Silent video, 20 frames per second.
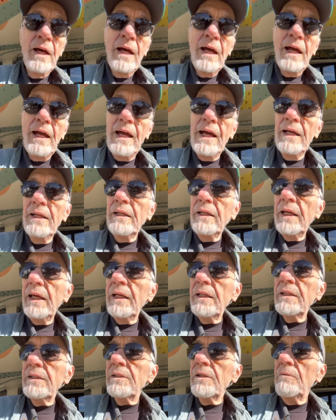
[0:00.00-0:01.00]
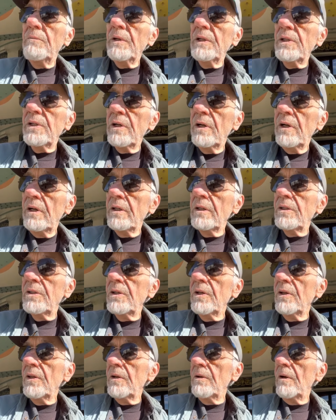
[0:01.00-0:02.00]
and needs a return
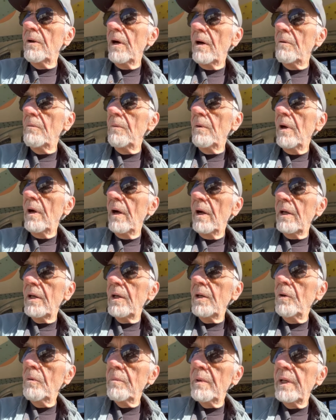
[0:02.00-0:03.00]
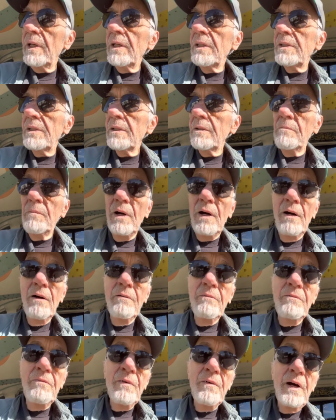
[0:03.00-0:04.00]
to the humanism
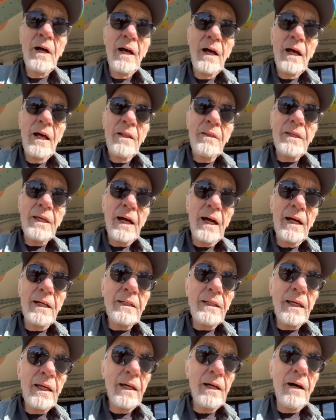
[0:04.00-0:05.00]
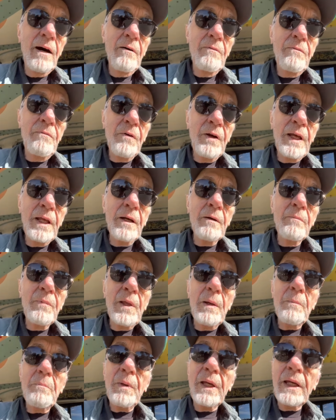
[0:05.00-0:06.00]
of the idea of freedom
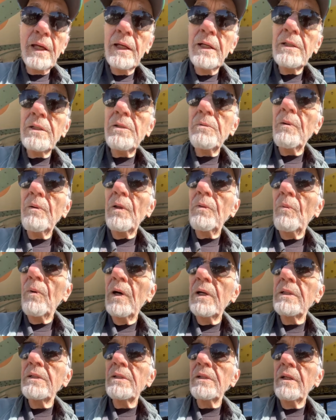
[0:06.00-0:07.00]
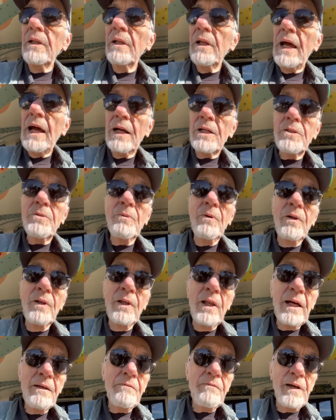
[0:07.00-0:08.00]
that begins with one's actual
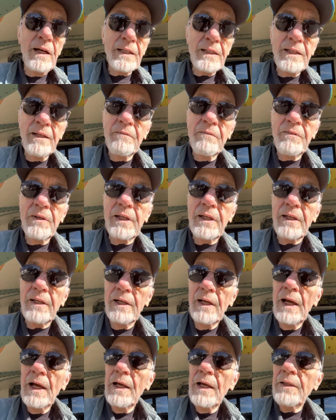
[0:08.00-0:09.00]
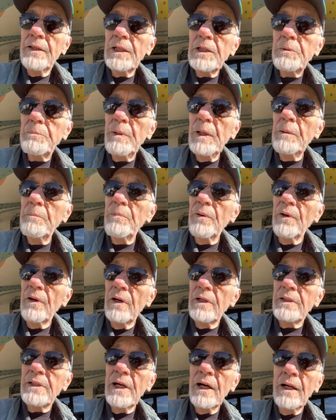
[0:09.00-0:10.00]
life activity. These people
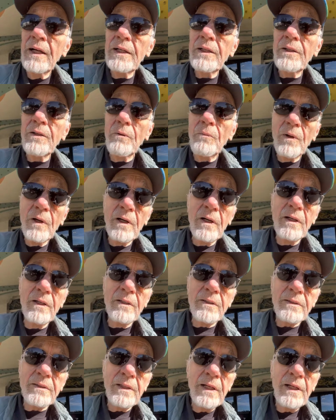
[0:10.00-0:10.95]
are telling the world